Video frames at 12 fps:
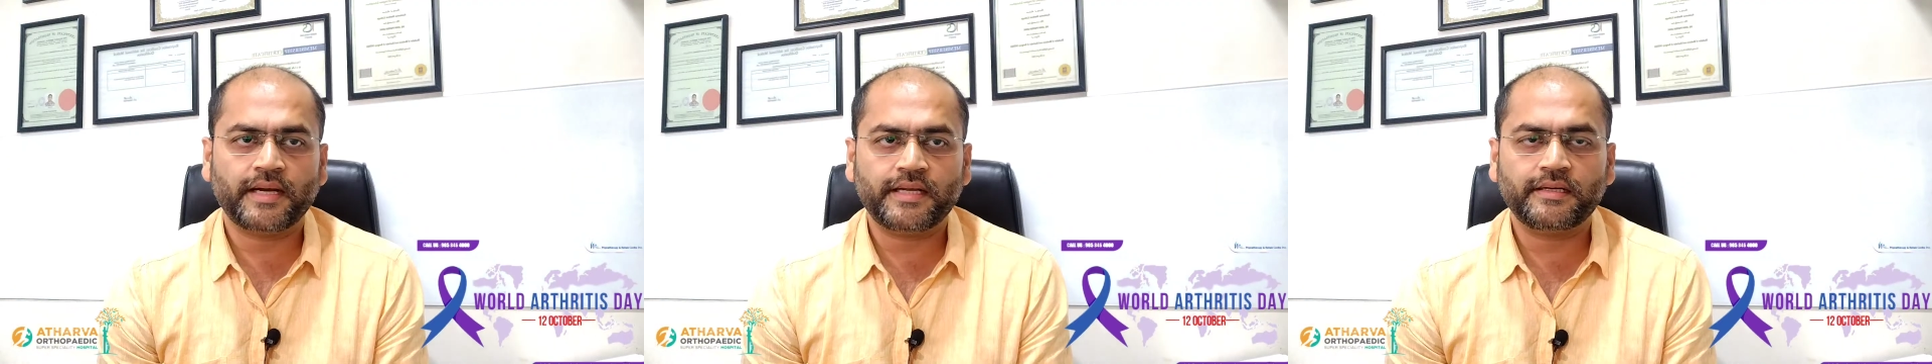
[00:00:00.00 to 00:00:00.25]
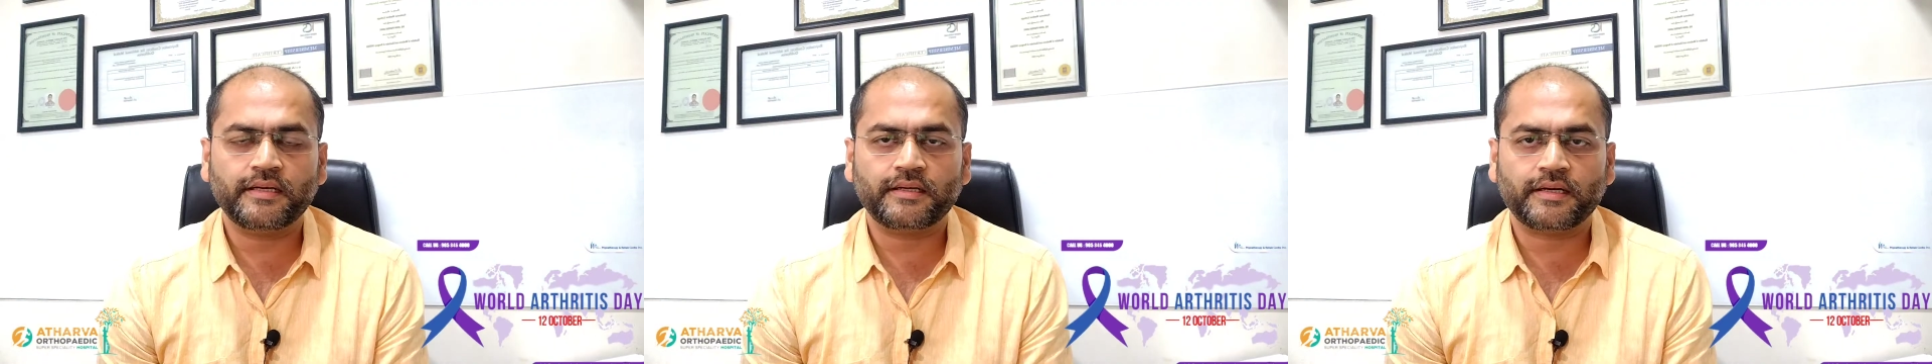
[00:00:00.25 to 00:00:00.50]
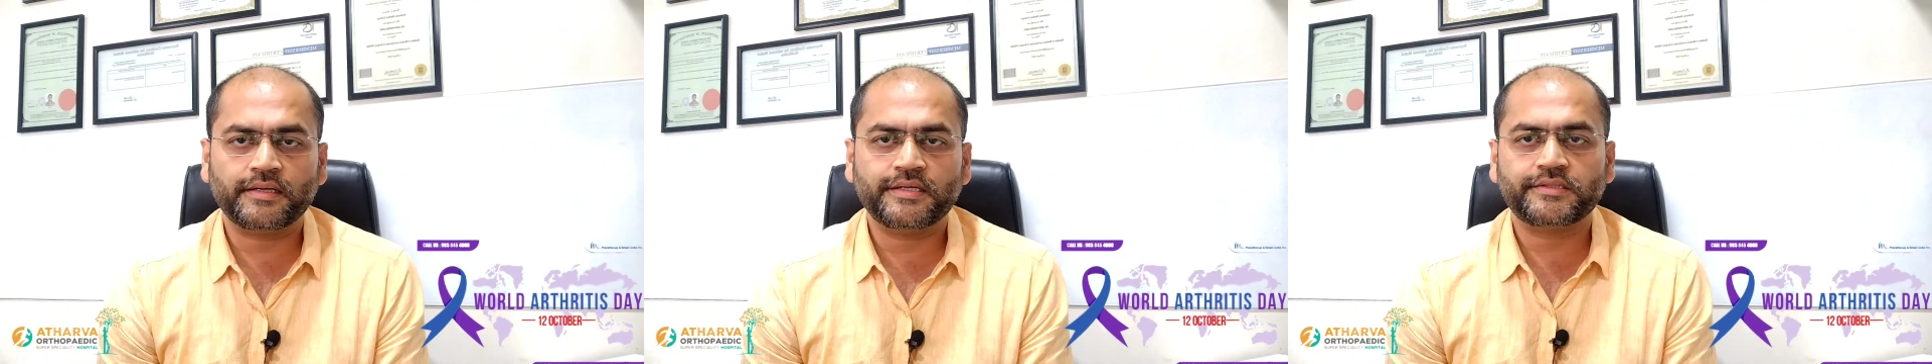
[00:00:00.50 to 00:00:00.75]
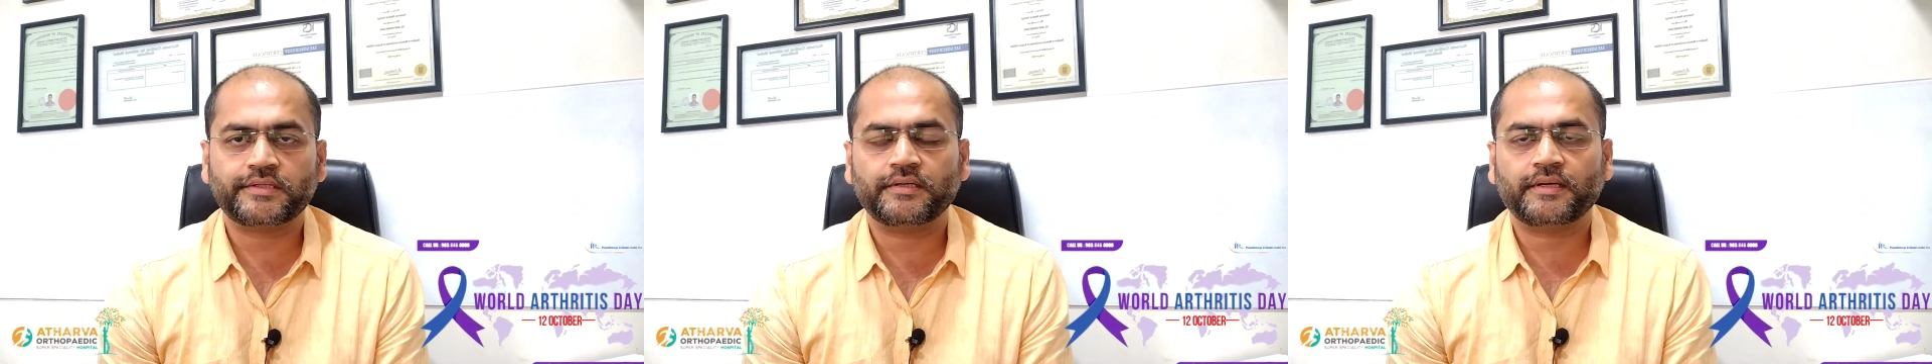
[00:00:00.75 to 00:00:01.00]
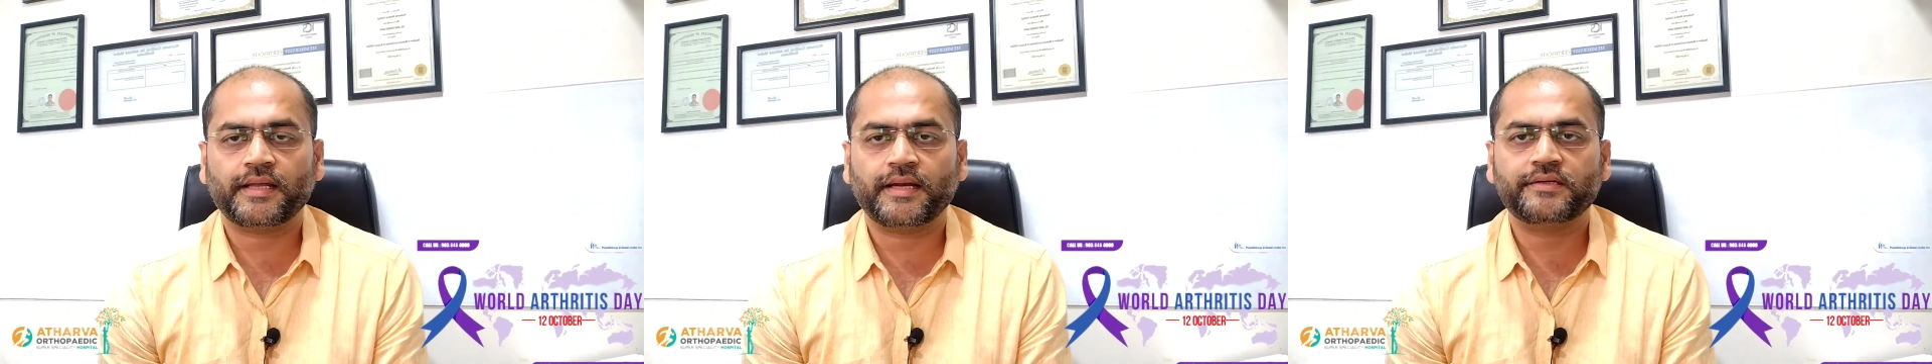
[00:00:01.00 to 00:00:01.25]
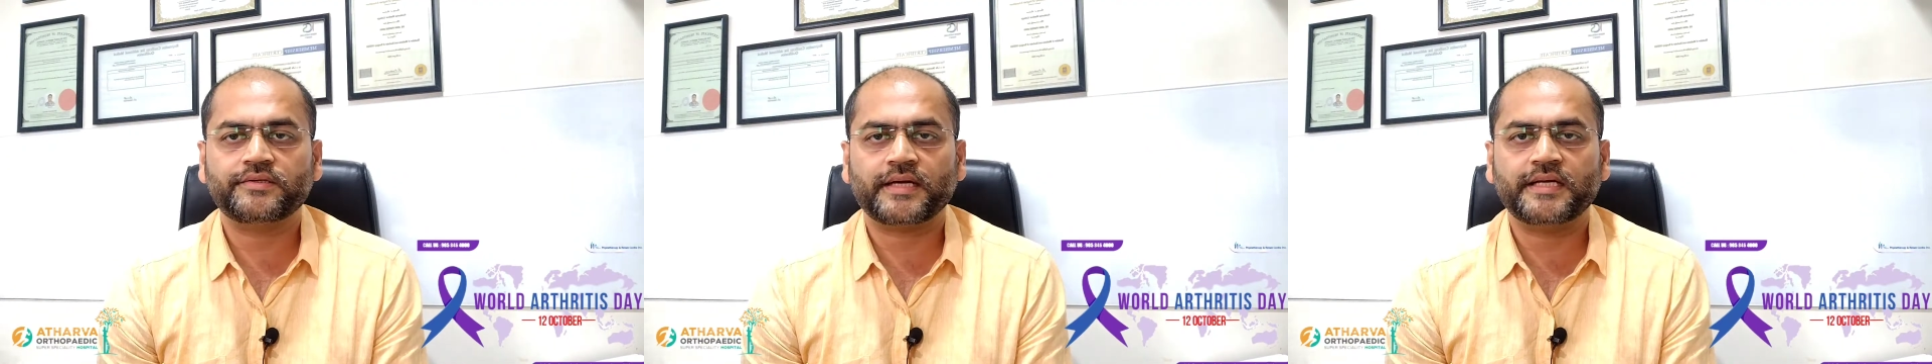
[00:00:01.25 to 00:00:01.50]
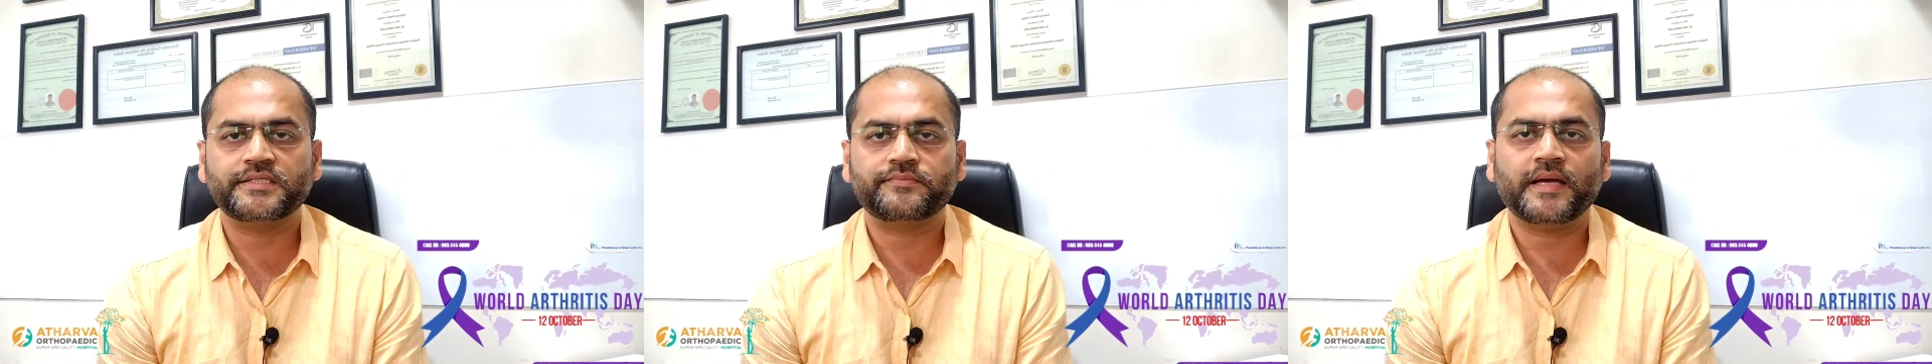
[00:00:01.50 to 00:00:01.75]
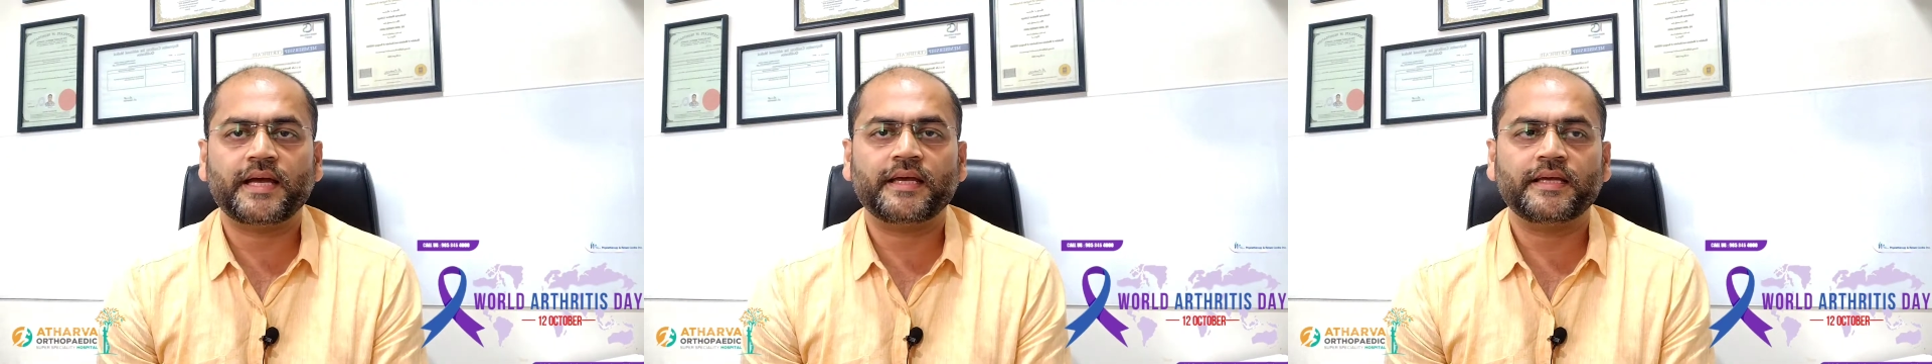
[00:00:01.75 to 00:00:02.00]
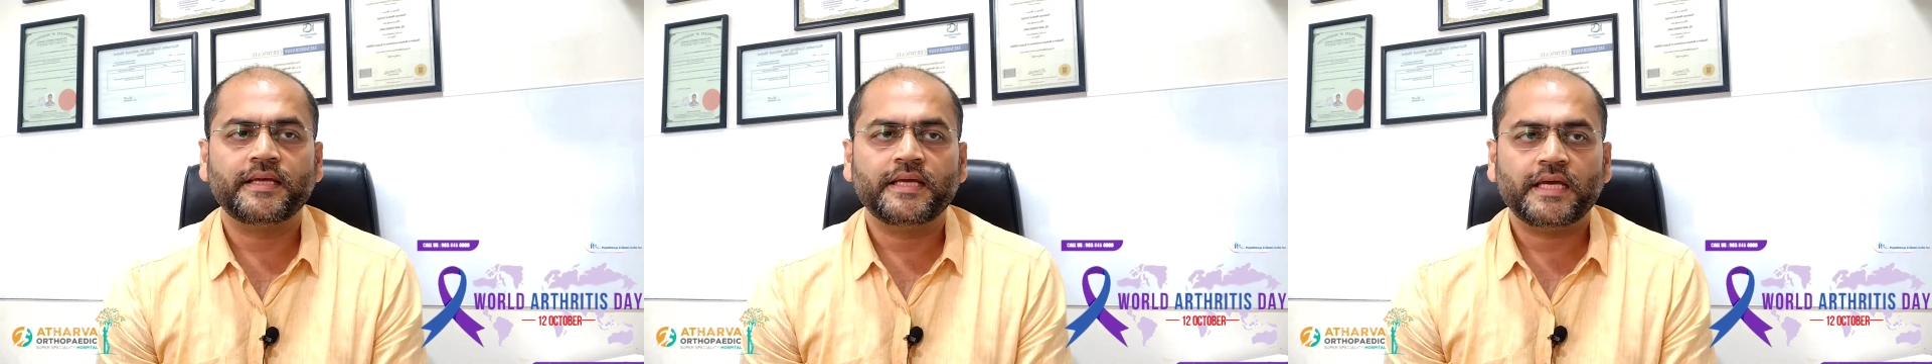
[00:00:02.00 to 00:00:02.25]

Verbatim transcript: medical condition characterized by